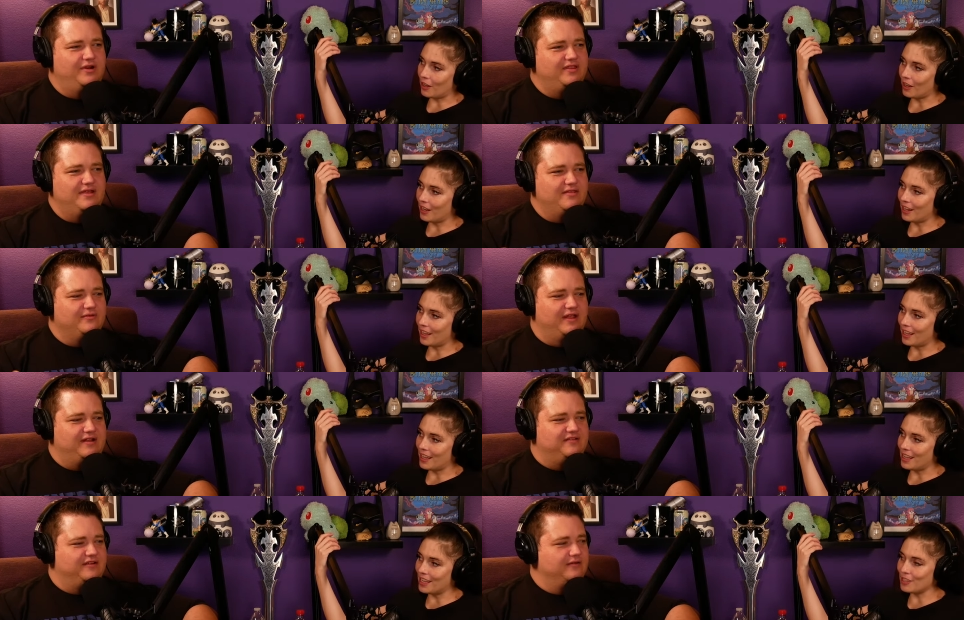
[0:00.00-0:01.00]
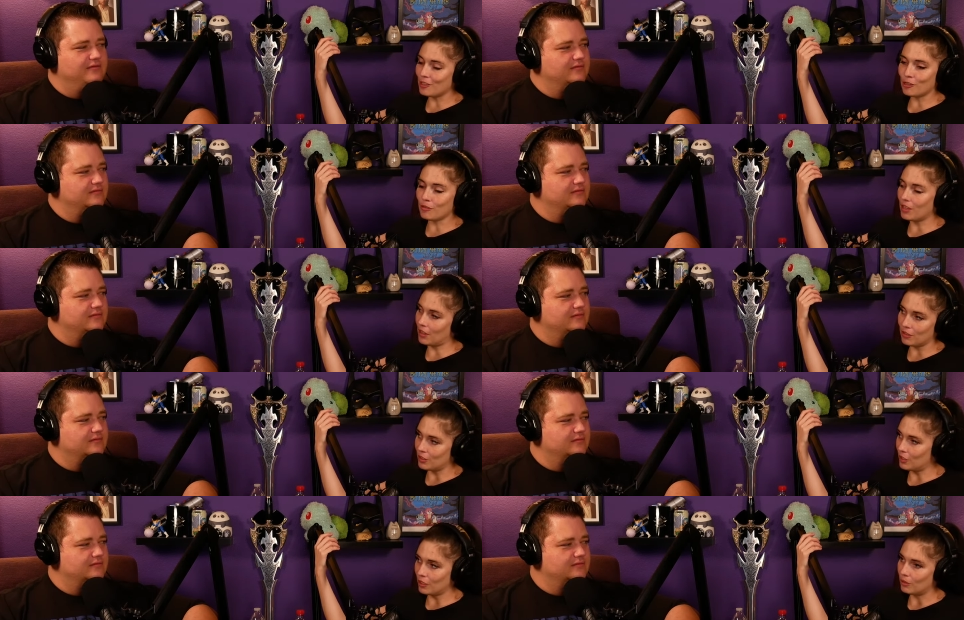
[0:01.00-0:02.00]
Speaker 1: What did the other ladies do? In
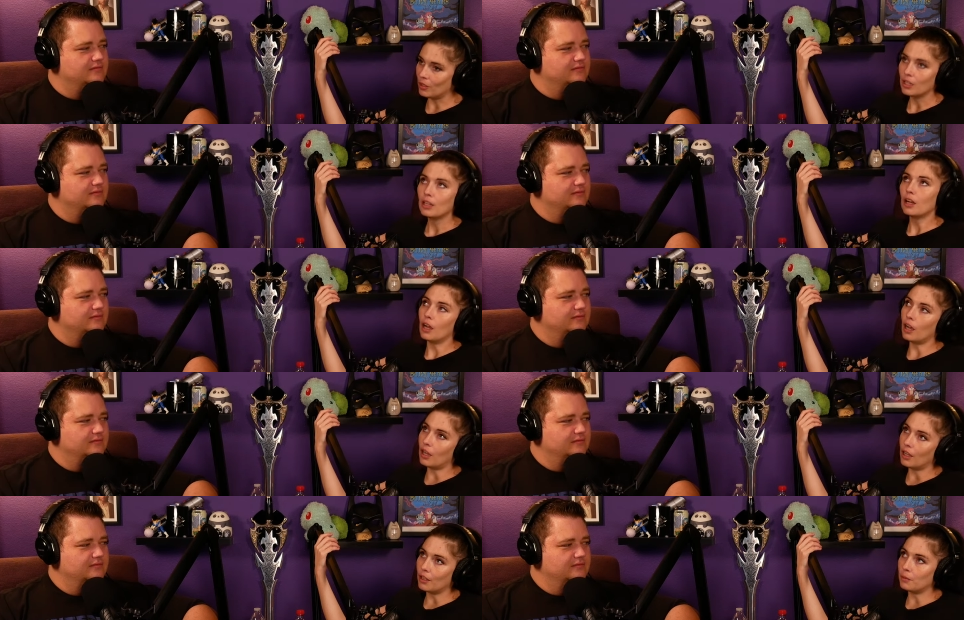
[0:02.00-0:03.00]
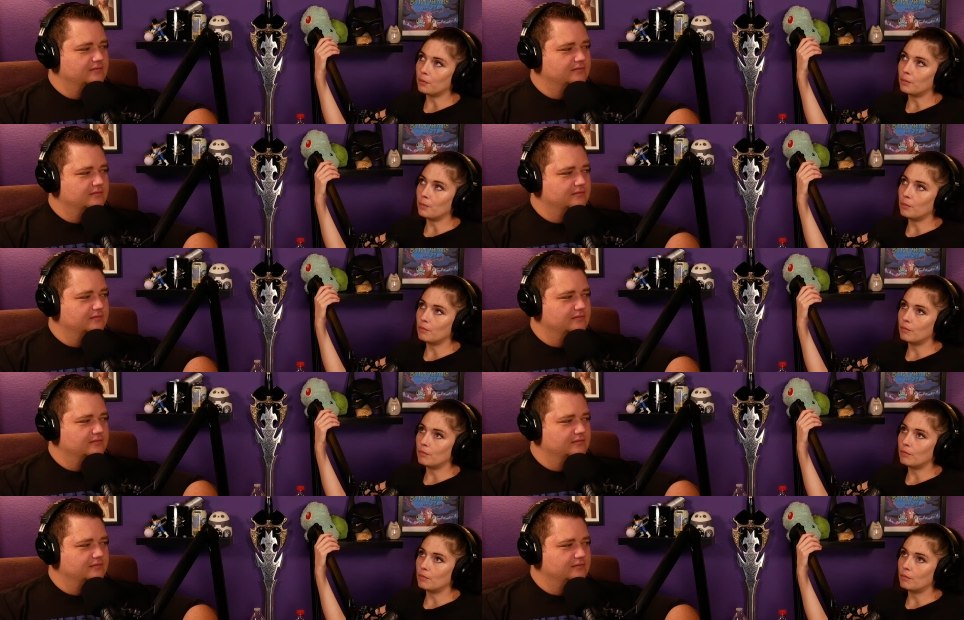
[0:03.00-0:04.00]
2002. Um,
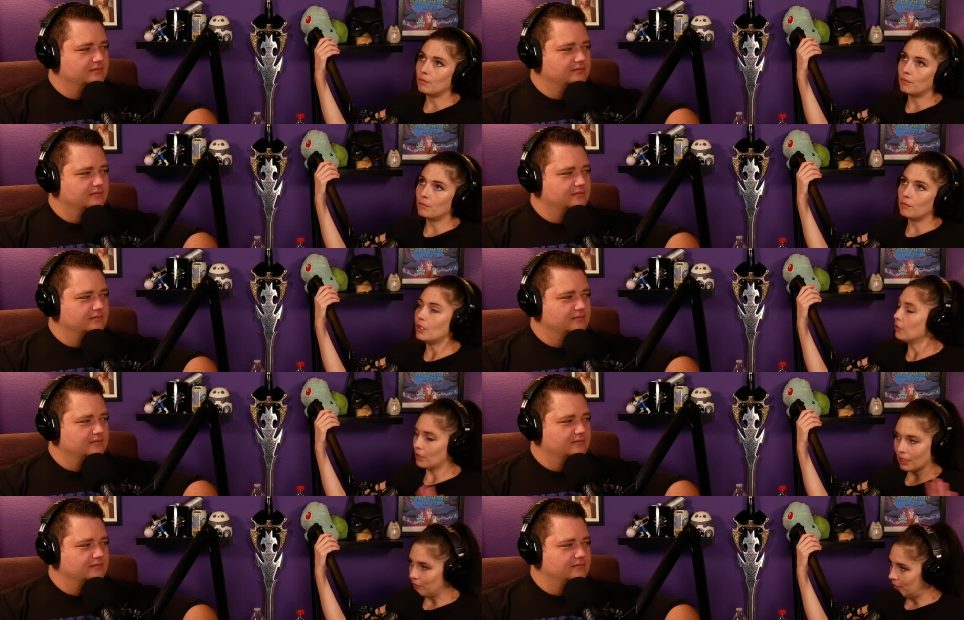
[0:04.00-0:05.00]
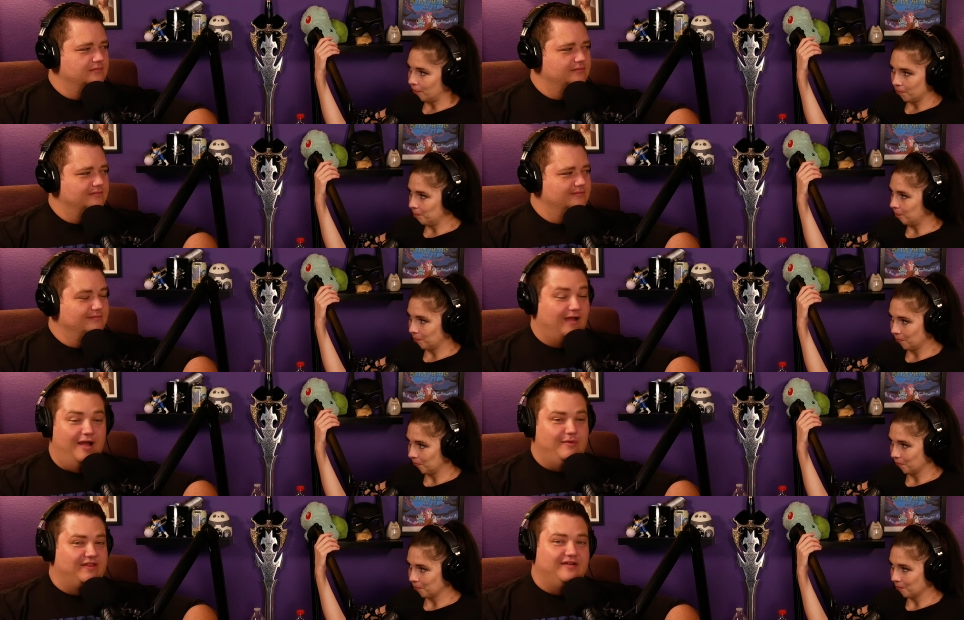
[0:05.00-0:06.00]
irrelevant.
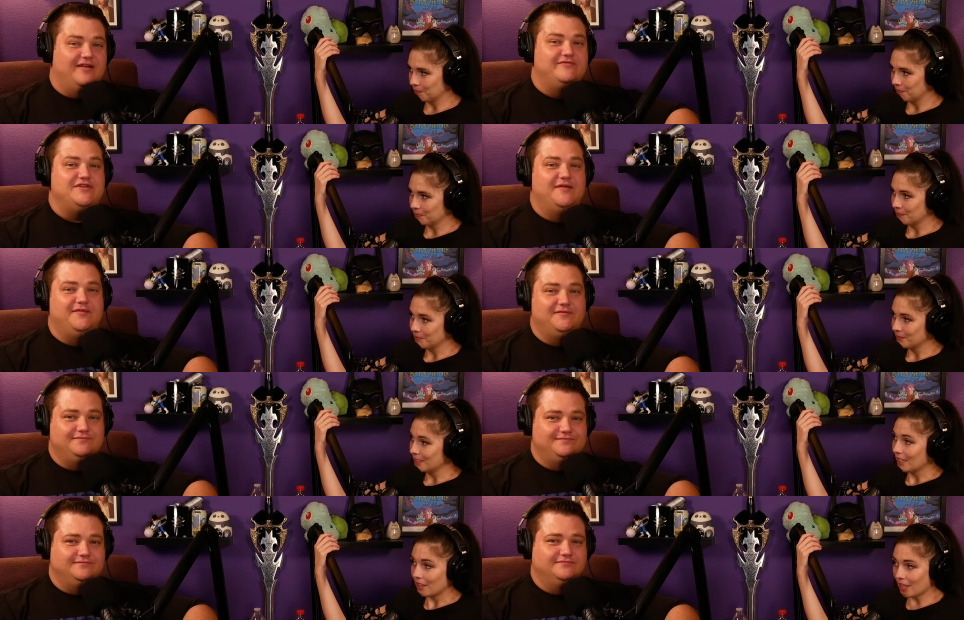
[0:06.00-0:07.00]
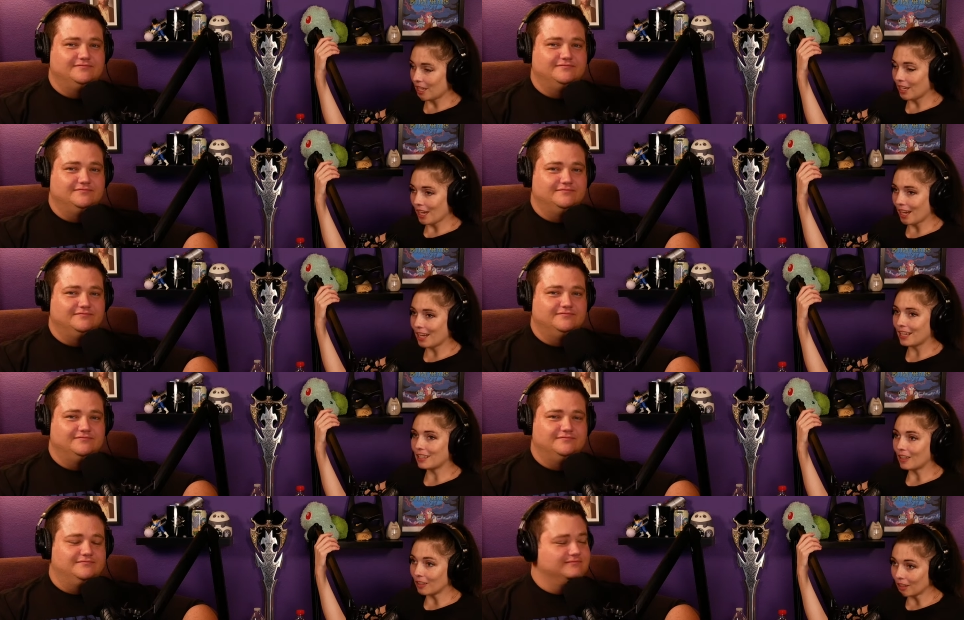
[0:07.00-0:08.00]
Speaker 2: I bet they didn't have jobs.
Speaker 1: They
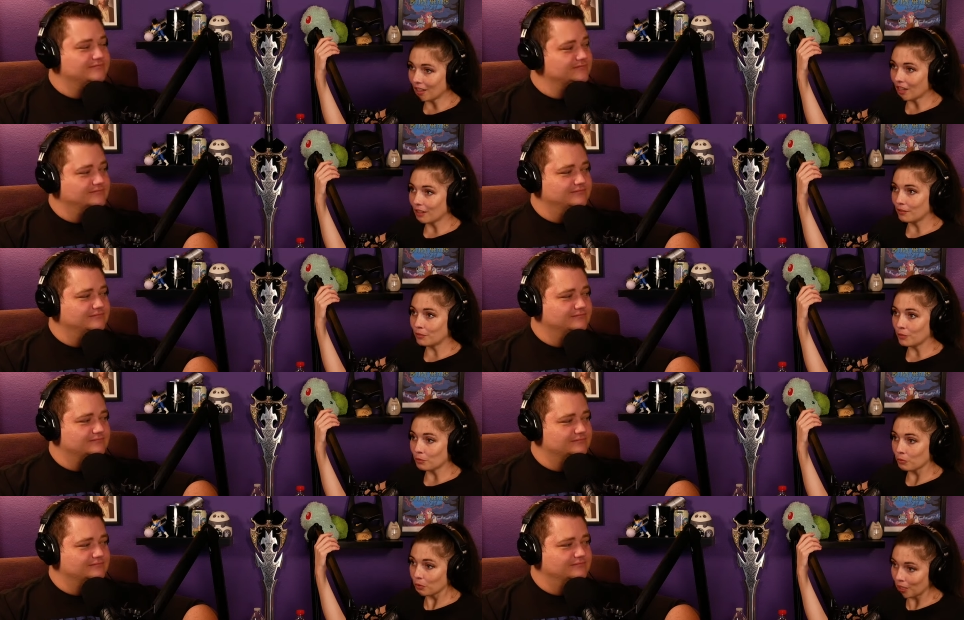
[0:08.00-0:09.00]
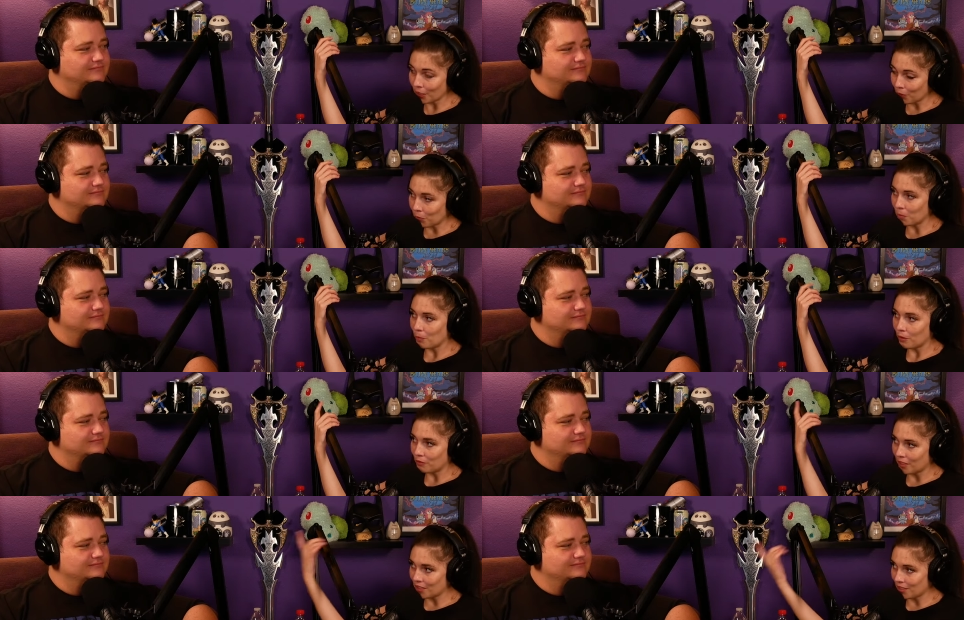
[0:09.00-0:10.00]
had a lot of really cool
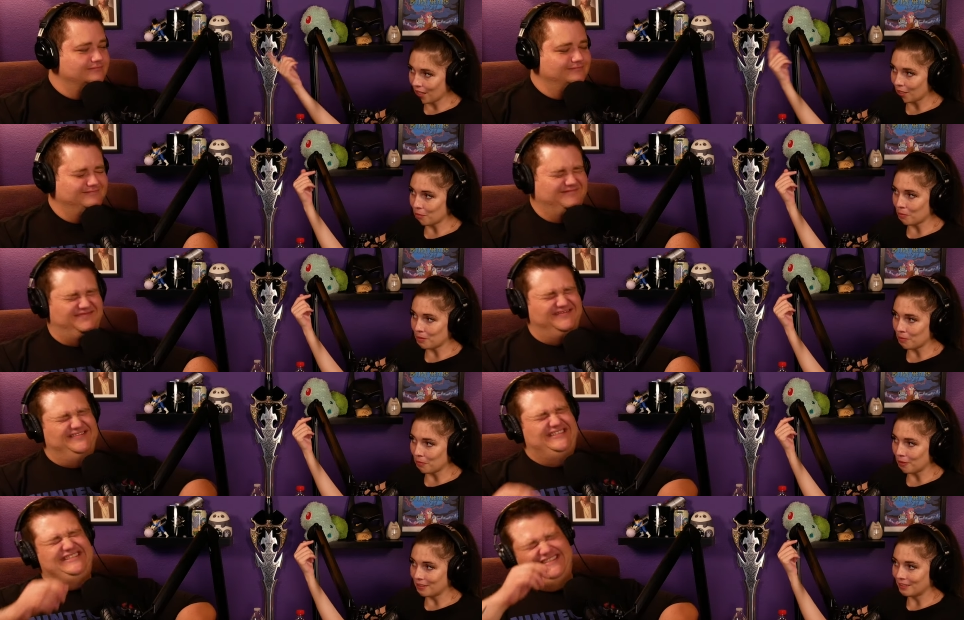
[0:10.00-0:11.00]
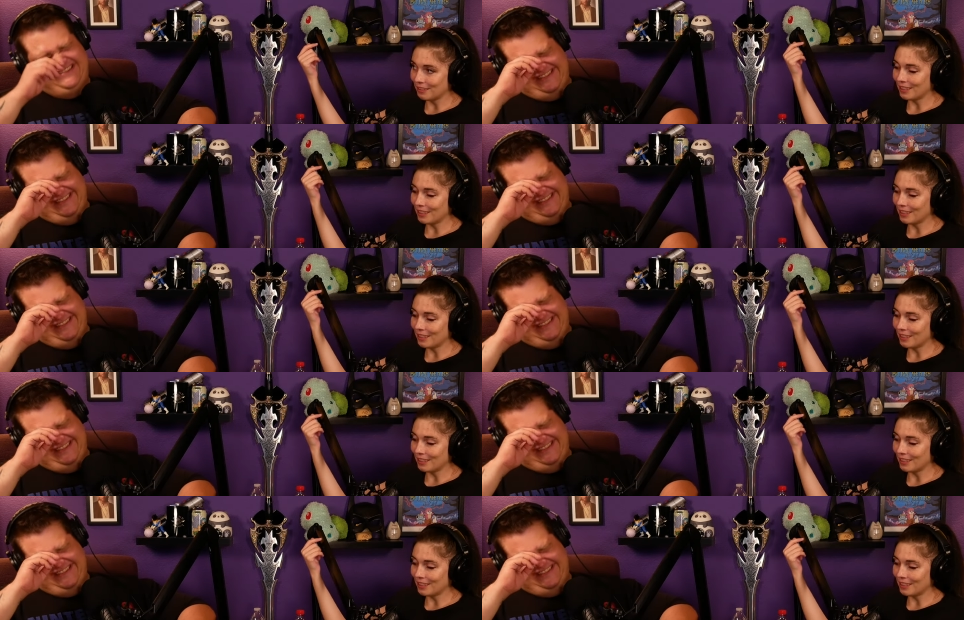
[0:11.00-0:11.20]
boyfriends. That's what was important.